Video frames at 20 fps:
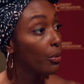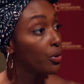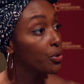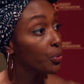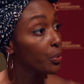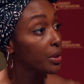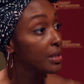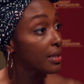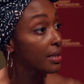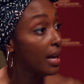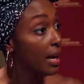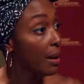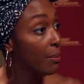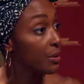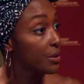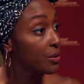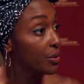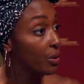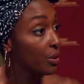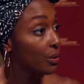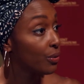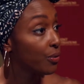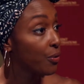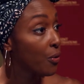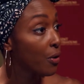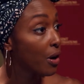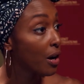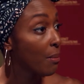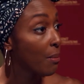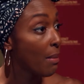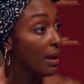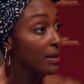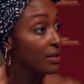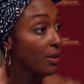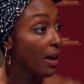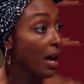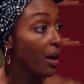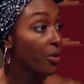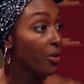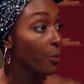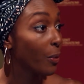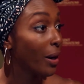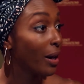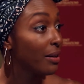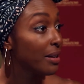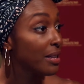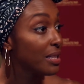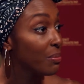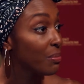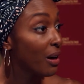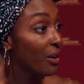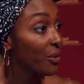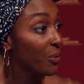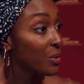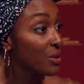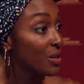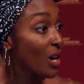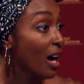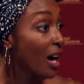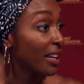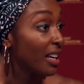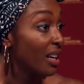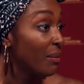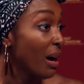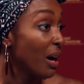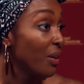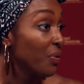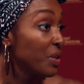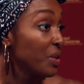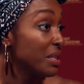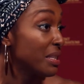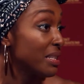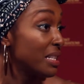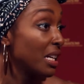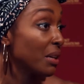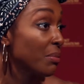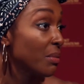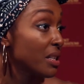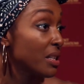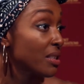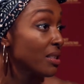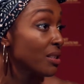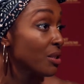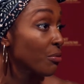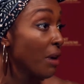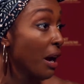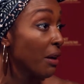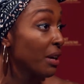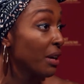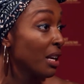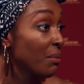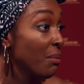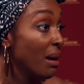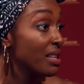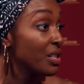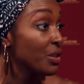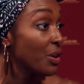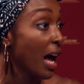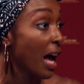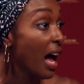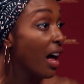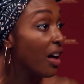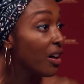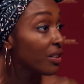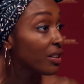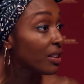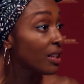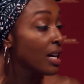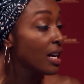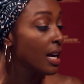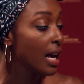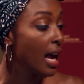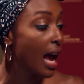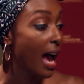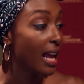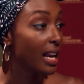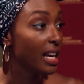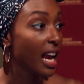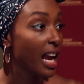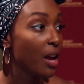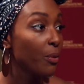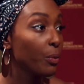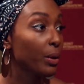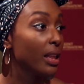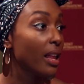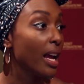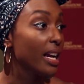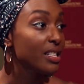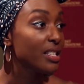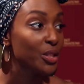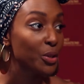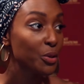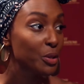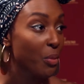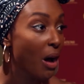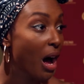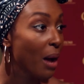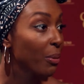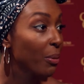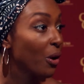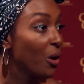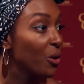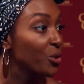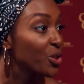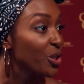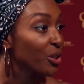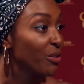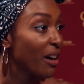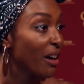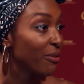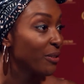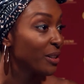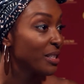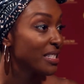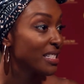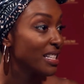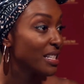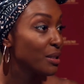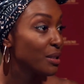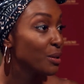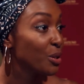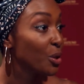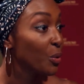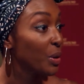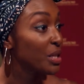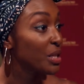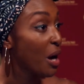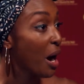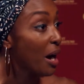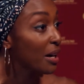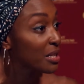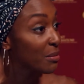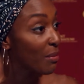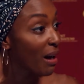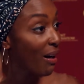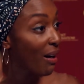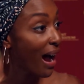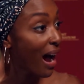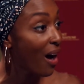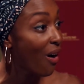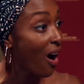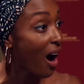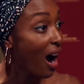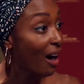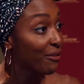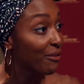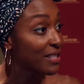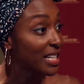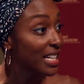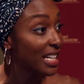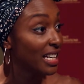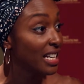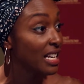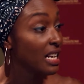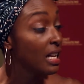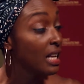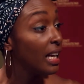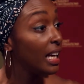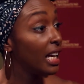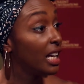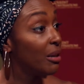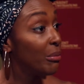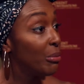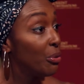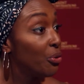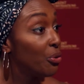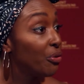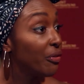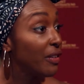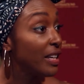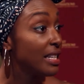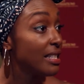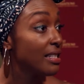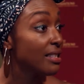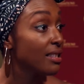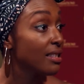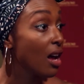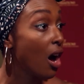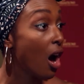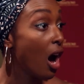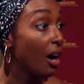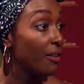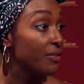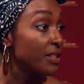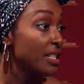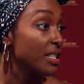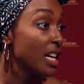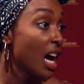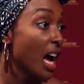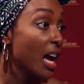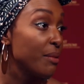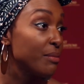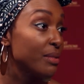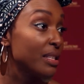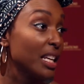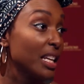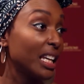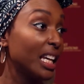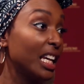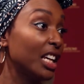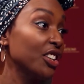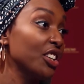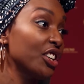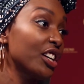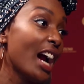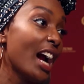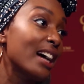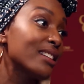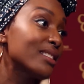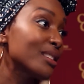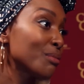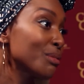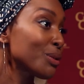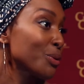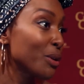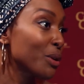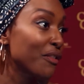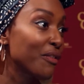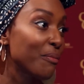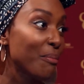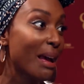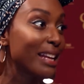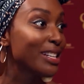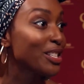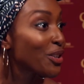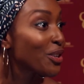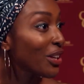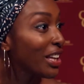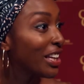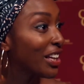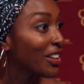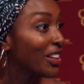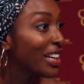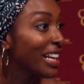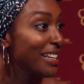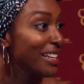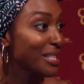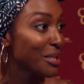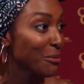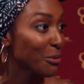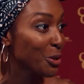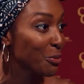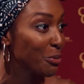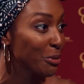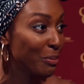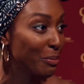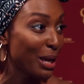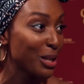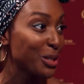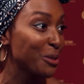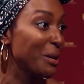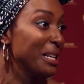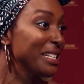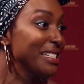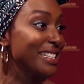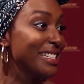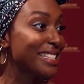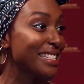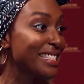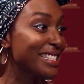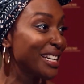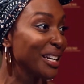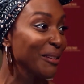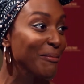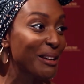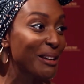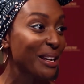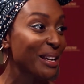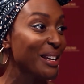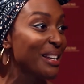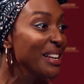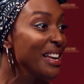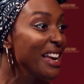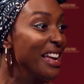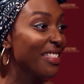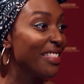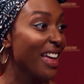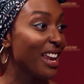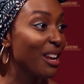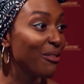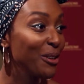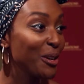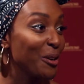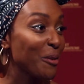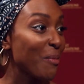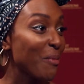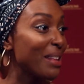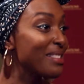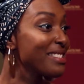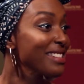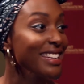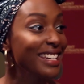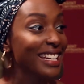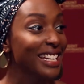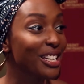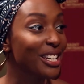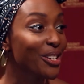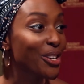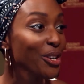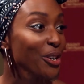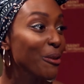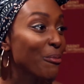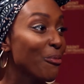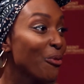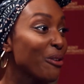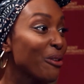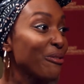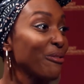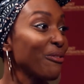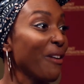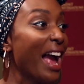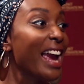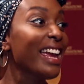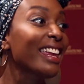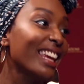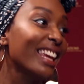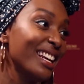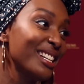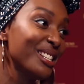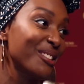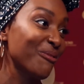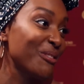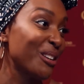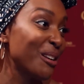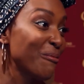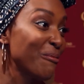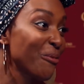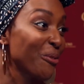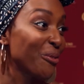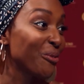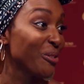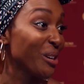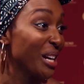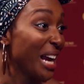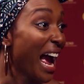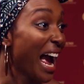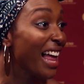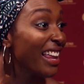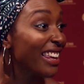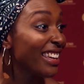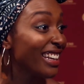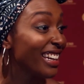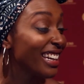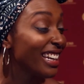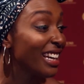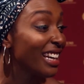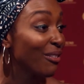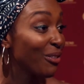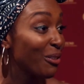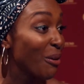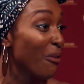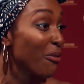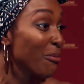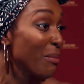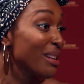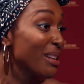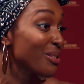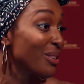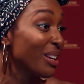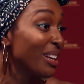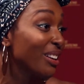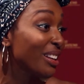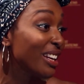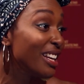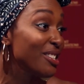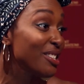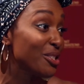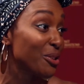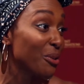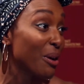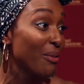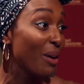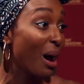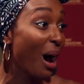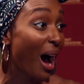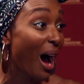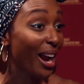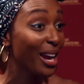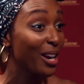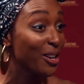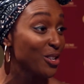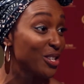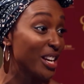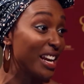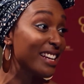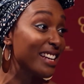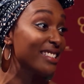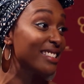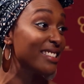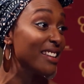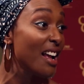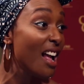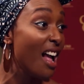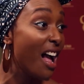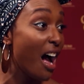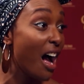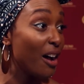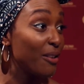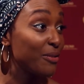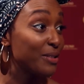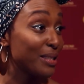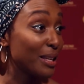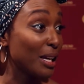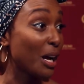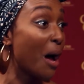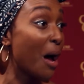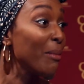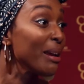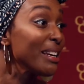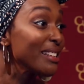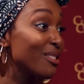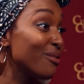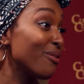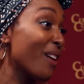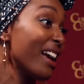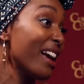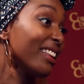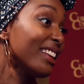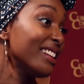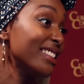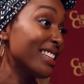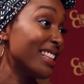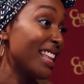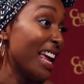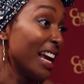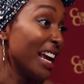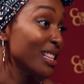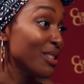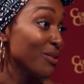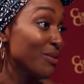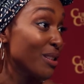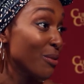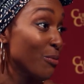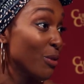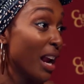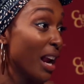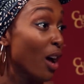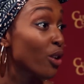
most recent episode for Mental Health Awareness Month was talking about the stigmas surrounding mental health. And again, we like to use pop culture references. So we talked about how often in movies, oftentimes the killer has some sort of mental illness, which perpetuates the stigma that if you're mentally ill, you're more violent. When in reality, if you have a mental illness, you have a higher chance of succumbing to violence at the hands of someone